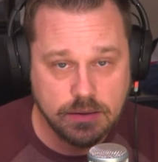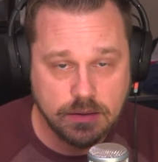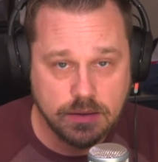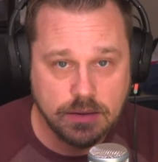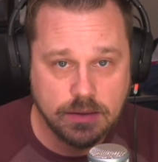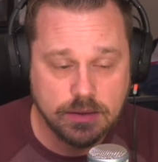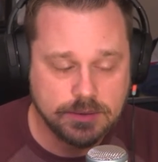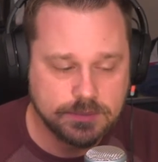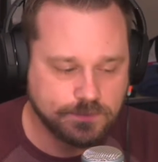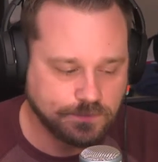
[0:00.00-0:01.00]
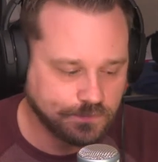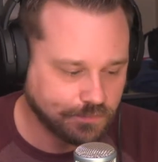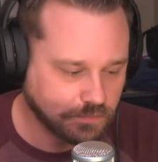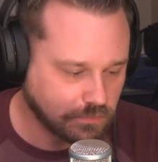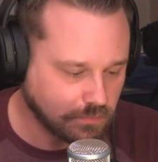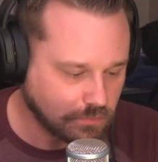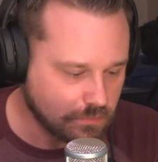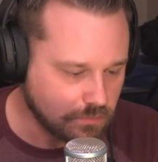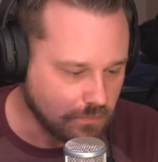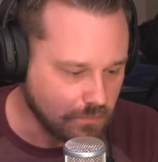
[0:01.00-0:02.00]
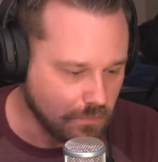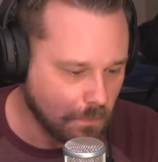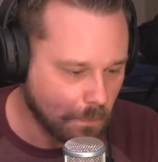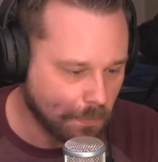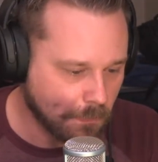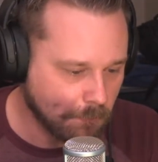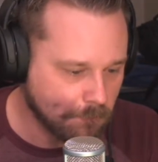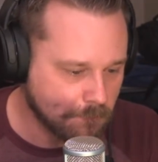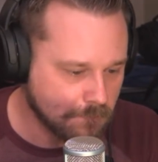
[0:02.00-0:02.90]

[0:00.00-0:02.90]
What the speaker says: Nobody speaks.